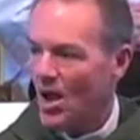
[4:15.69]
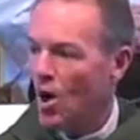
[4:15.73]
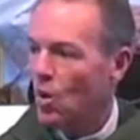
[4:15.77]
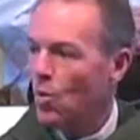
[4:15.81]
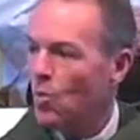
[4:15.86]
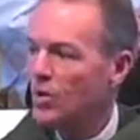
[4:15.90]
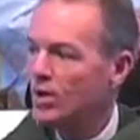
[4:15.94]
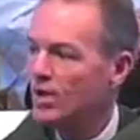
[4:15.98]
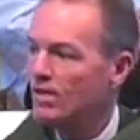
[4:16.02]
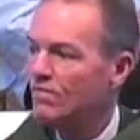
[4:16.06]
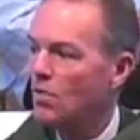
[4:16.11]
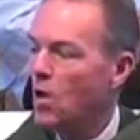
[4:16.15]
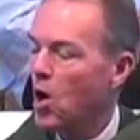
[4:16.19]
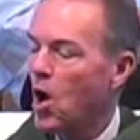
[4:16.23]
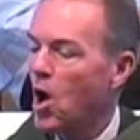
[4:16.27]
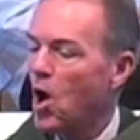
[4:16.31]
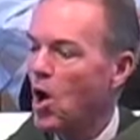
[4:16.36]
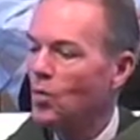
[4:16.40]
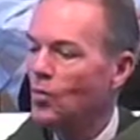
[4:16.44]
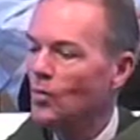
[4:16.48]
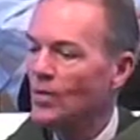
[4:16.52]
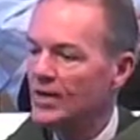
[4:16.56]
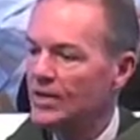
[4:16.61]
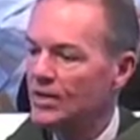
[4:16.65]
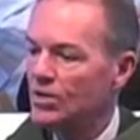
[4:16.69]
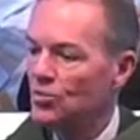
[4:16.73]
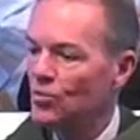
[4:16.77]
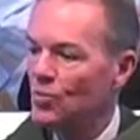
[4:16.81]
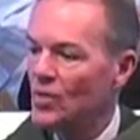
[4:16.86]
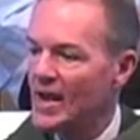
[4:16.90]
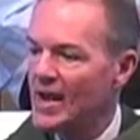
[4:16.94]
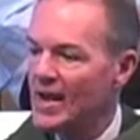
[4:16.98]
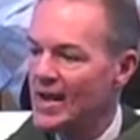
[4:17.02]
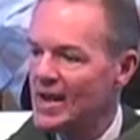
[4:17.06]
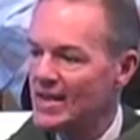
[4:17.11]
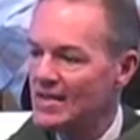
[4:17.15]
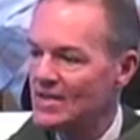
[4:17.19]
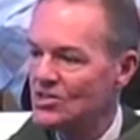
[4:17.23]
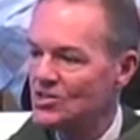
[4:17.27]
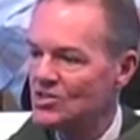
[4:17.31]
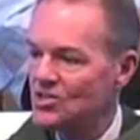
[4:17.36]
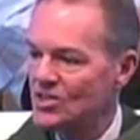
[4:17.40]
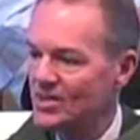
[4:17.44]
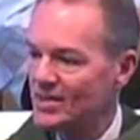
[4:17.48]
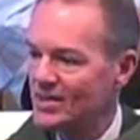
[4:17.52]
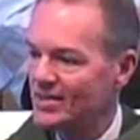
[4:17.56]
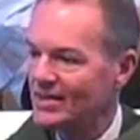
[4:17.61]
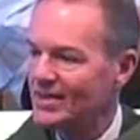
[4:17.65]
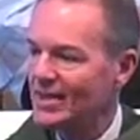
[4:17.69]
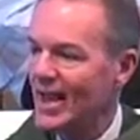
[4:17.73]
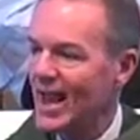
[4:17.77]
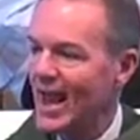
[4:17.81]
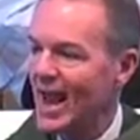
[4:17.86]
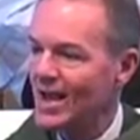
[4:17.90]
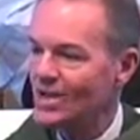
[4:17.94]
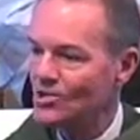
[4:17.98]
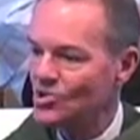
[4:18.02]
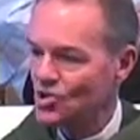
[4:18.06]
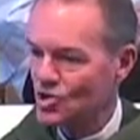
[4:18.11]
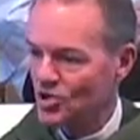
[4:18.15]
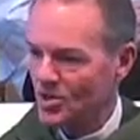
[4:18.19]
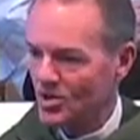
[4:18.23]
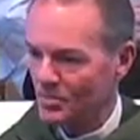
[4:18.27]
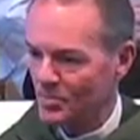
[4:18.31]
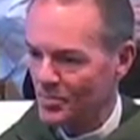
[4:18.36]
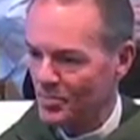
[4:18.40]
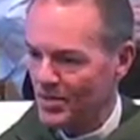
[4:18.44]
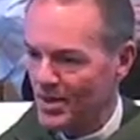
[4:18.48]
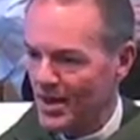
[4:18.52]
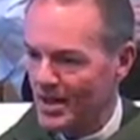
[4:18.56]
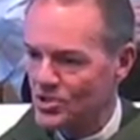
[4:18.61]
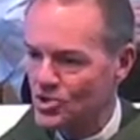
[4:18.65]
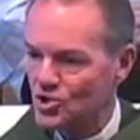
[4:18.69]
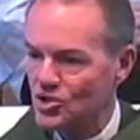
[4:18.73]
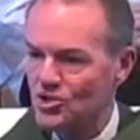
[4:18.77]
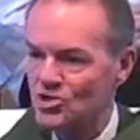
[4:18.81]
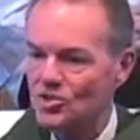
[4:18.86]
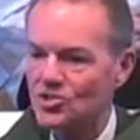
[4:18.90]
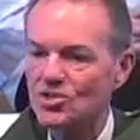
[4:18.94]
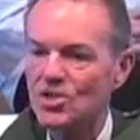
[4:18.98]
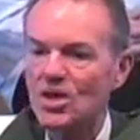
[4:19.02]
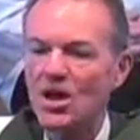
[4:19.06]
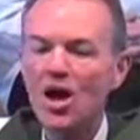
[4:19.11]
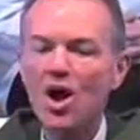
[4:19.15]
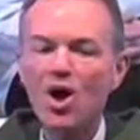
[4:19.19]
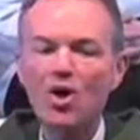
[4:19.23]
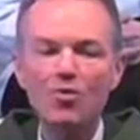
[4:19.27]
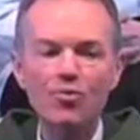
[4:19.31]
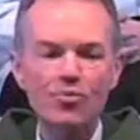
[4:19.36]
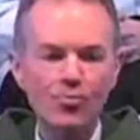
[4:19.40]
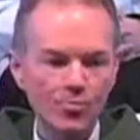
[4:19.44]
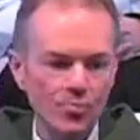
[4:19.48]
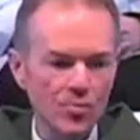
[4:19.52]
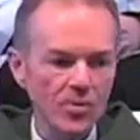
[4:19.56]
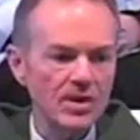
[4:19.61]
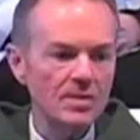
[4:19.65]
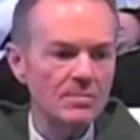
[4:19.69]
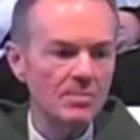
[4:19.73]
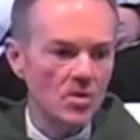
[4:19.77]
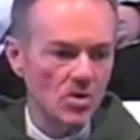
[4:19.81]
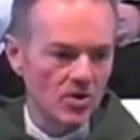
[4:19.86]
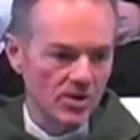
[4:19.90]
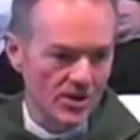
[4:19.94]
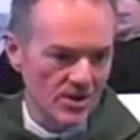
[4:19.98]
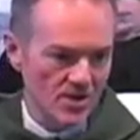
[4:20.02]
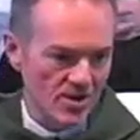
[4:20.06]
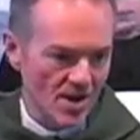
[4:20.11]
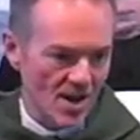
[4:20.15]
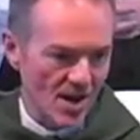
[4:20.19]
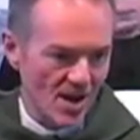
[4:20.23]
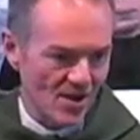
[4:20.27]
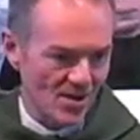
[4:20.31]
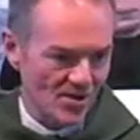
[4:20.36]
We have already raised in cash and pledges $3 million.